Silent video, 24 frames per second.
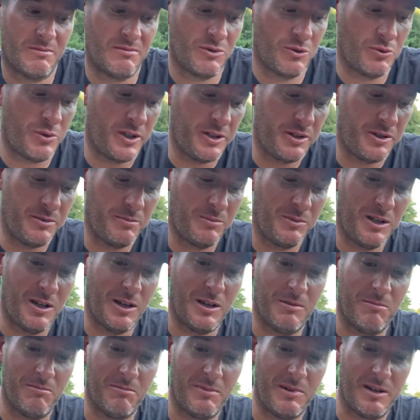quite some
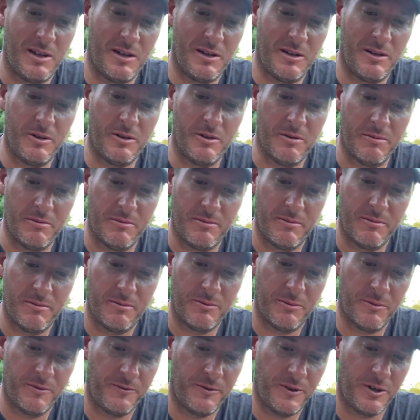time. I don't know.
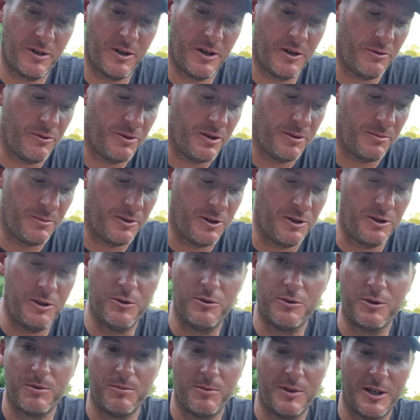We'll figure out when I'm going to
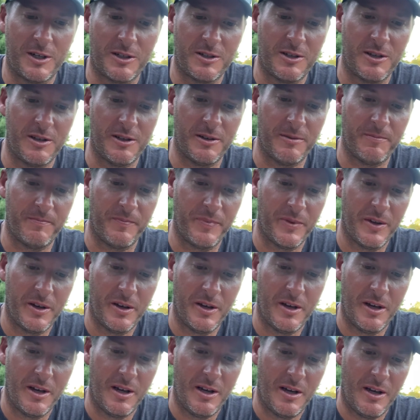use them next time.
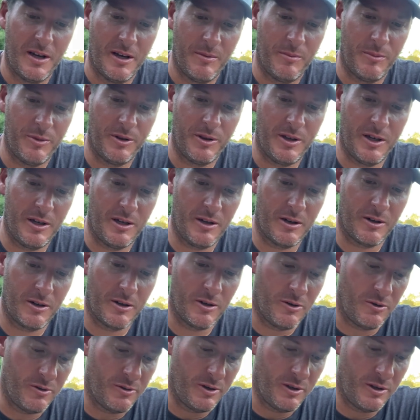But they are
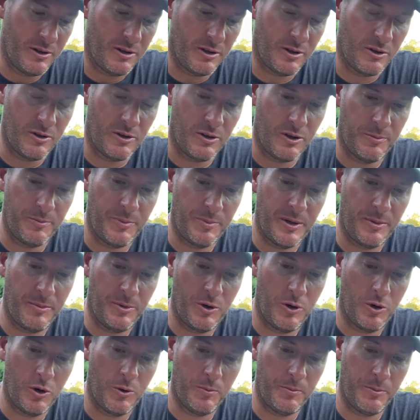going in the gulp. I'm
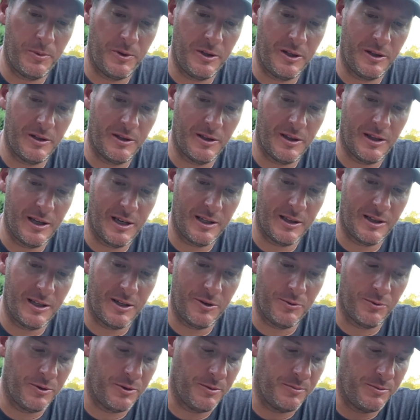hoping that they
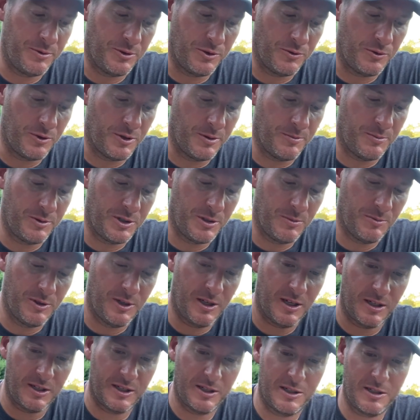will absorb some of
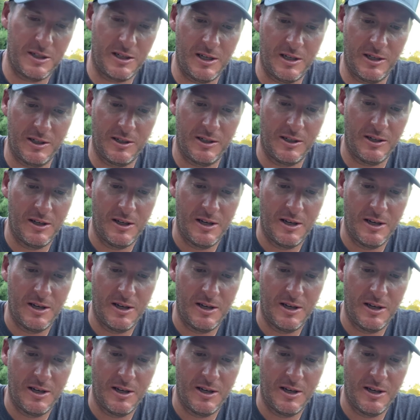that scent